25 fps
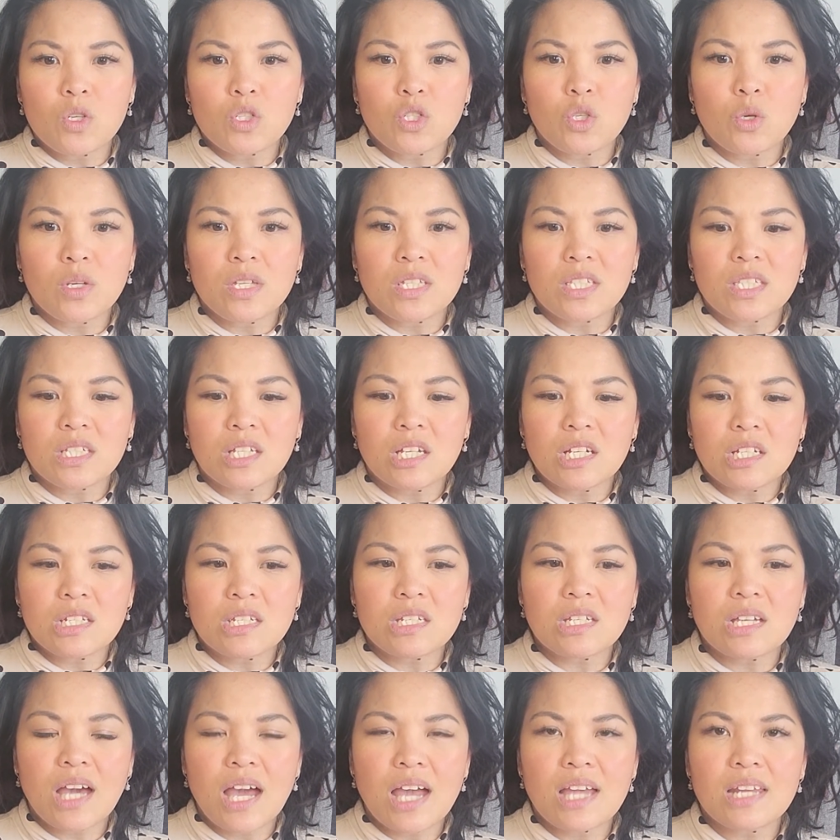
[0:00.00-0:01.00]
So it's good
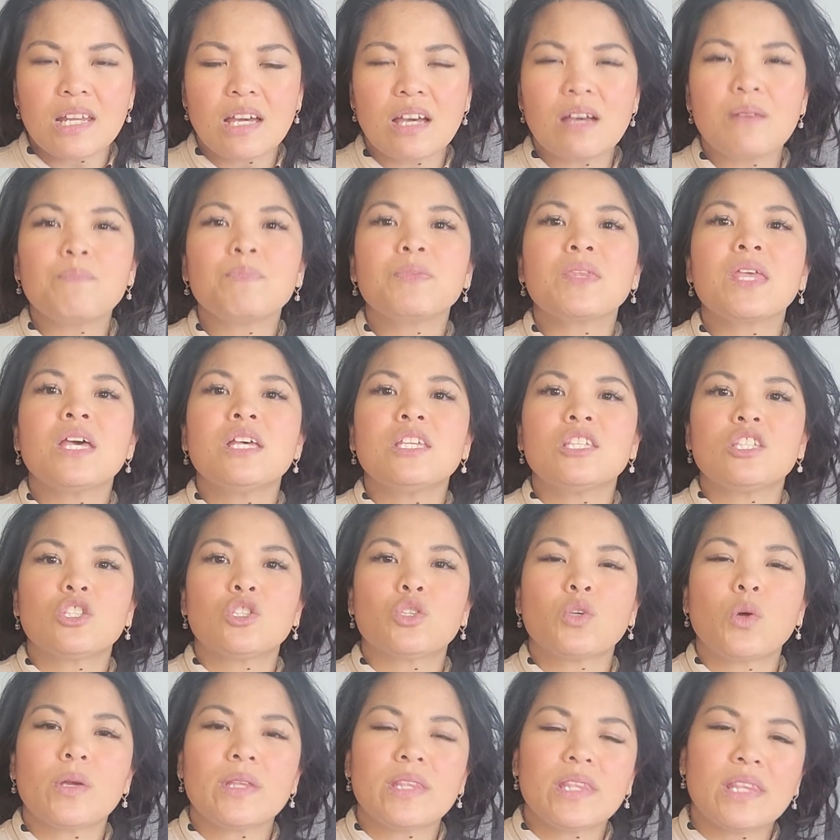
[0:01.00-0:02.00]
to kind of
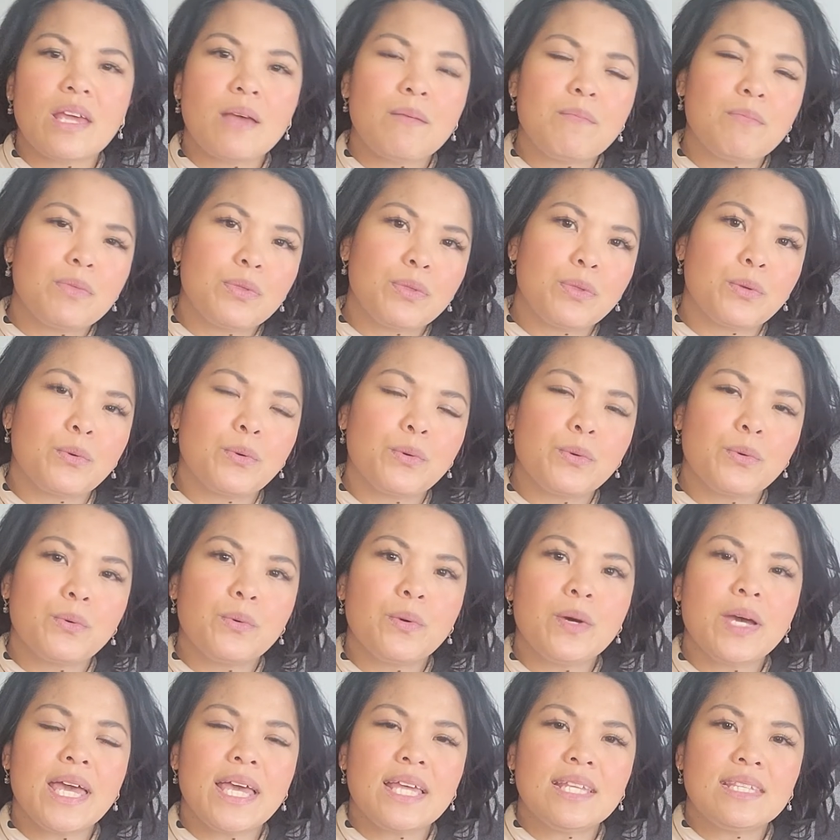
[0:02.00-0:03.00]
sort them
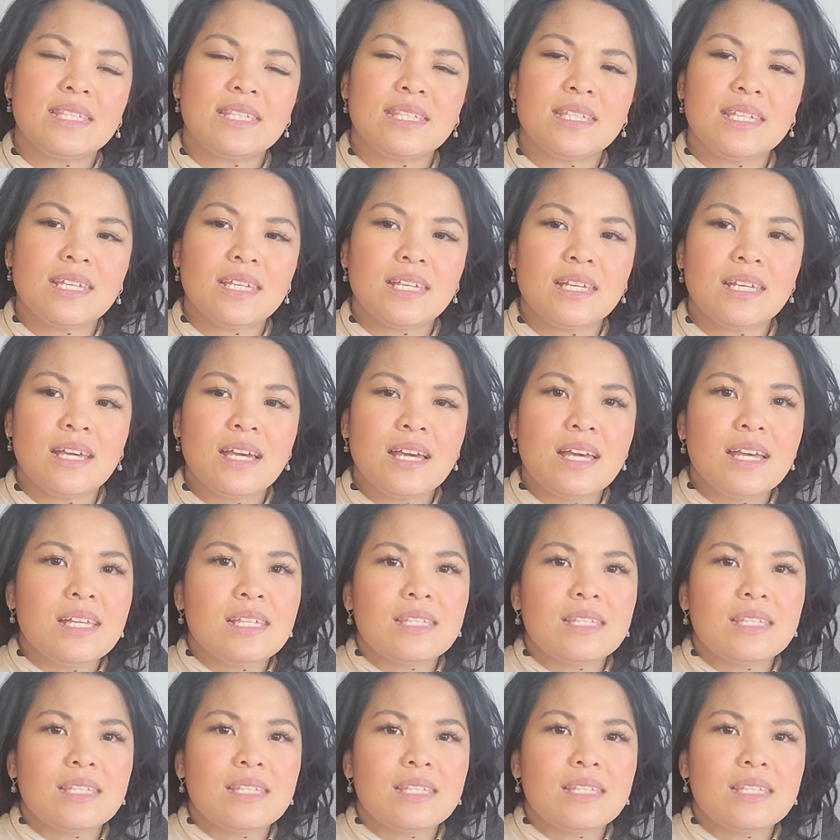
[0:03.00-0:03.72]
through and see.